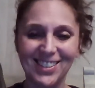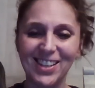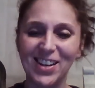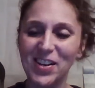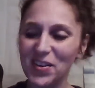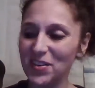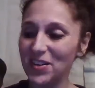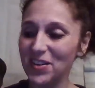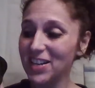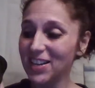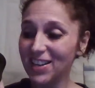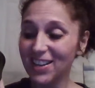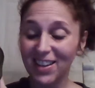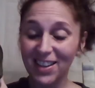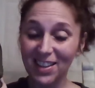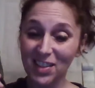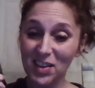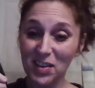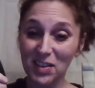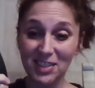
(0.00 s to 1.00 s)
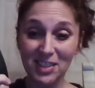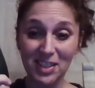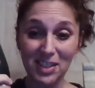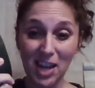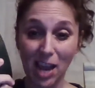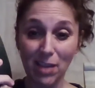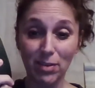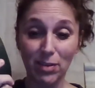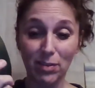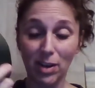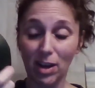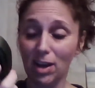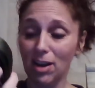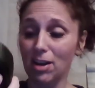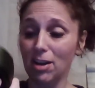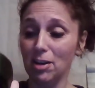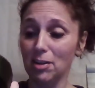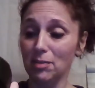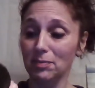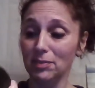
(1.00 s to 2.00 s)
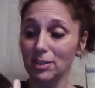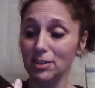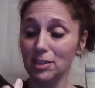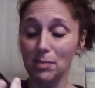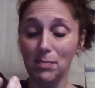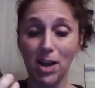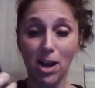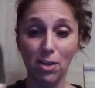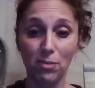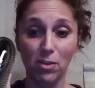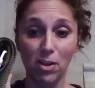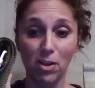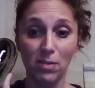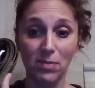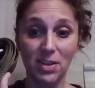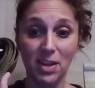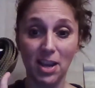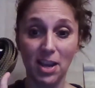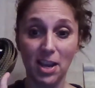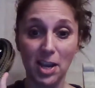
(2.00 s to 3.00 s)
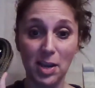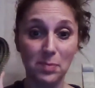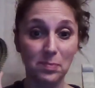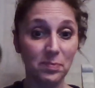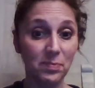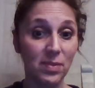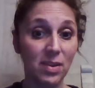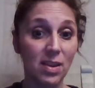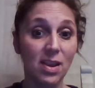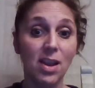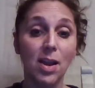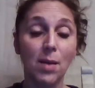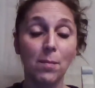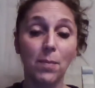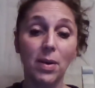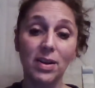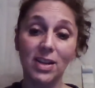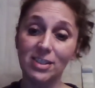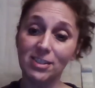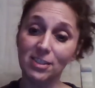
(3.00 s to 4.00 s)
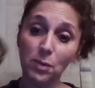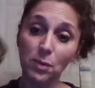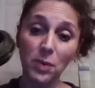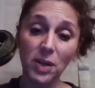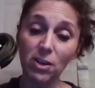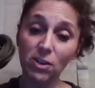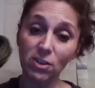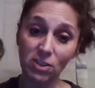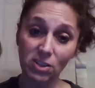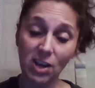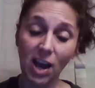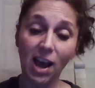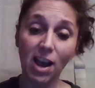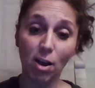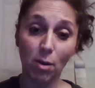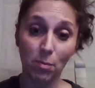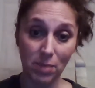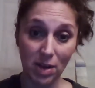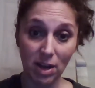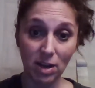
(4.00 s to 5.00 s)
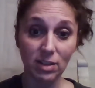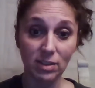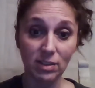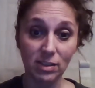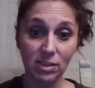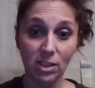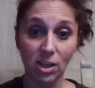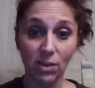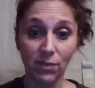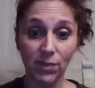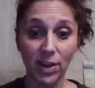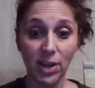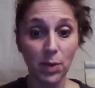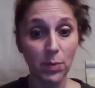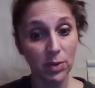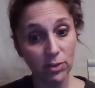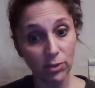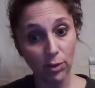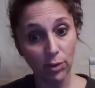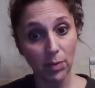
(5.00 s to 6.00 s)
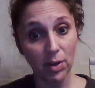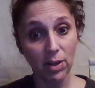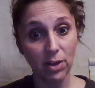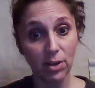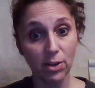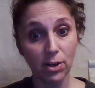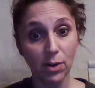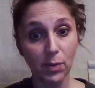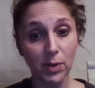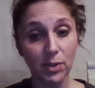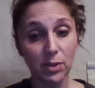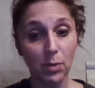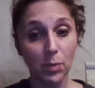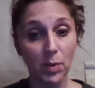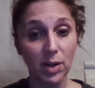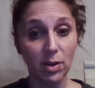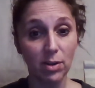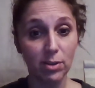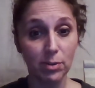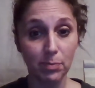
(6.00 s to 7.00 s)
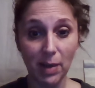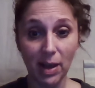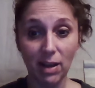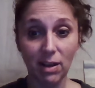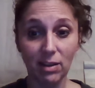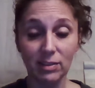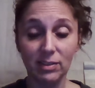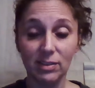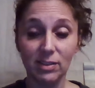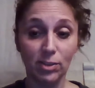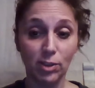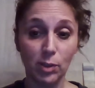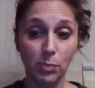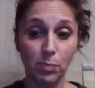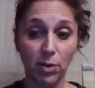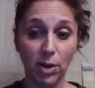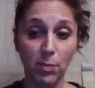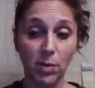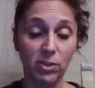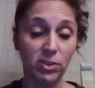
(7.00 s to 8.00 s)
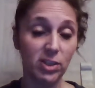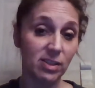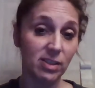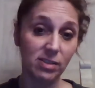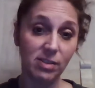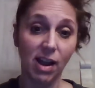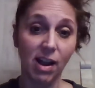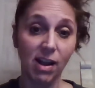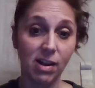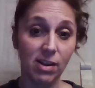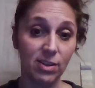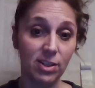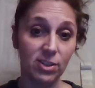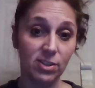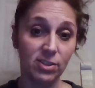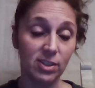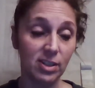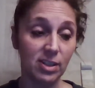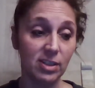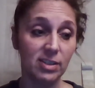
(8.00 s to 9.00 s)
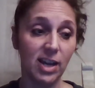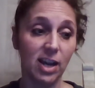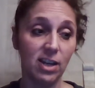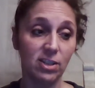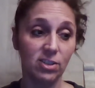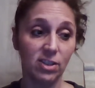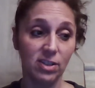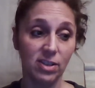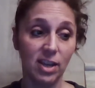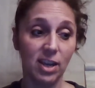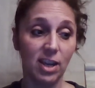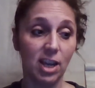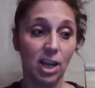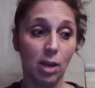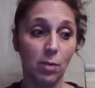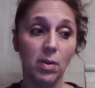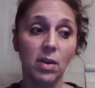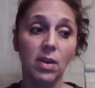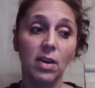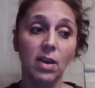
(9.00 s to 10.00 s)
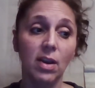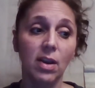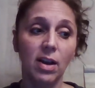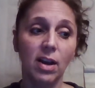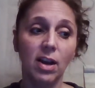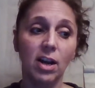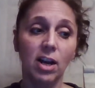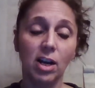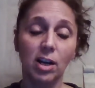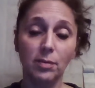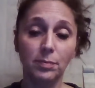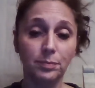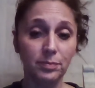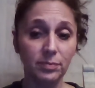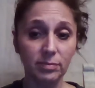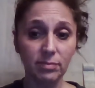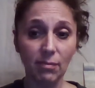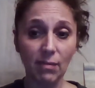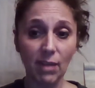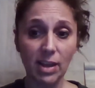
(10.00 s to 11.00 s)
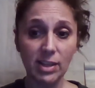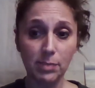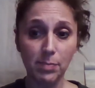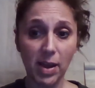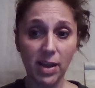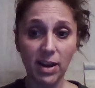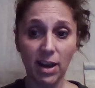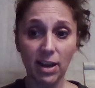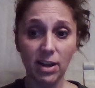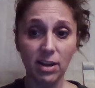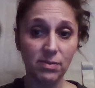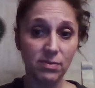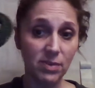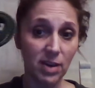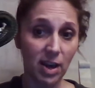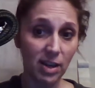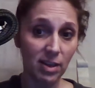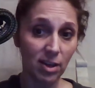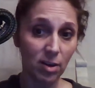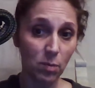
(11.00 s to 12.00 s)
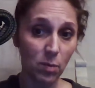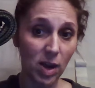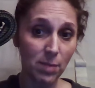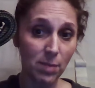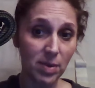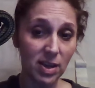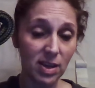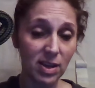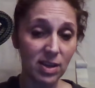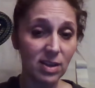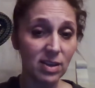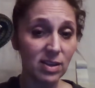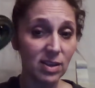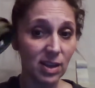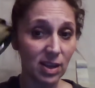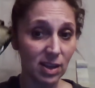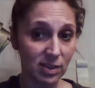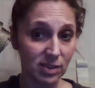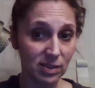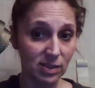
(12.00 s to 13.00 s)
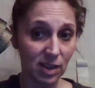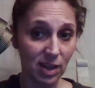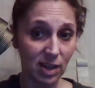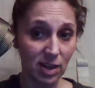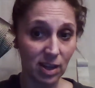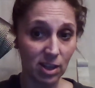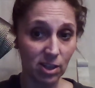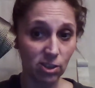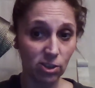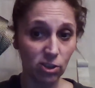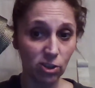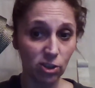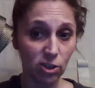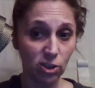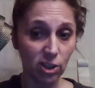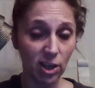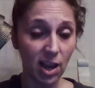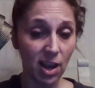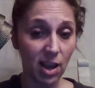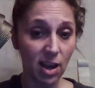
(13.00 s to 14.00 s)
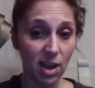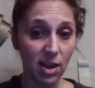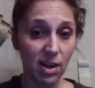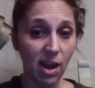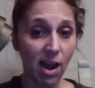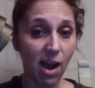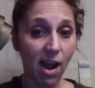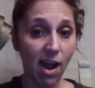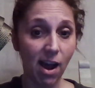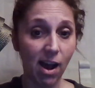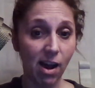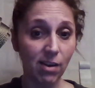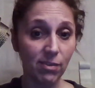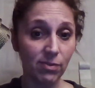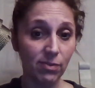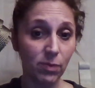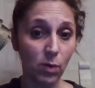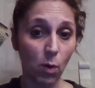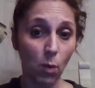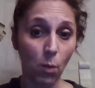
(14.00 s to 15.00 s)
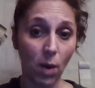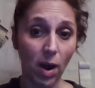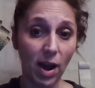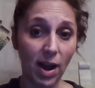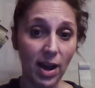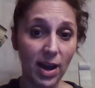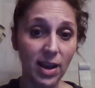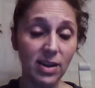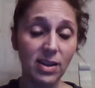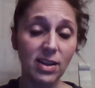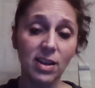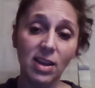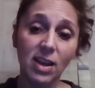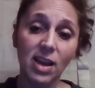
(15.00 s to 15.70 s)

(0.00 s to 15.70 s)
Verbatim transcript: so there's the name of a um, it's a mouthful of a name, but it's the rigger style belt. So if anyone's familiar with the riggers belts, this is pretty much that style. They just didn't attach the name. Um, it's made out of nylon webbing. It's an inch and a half wide,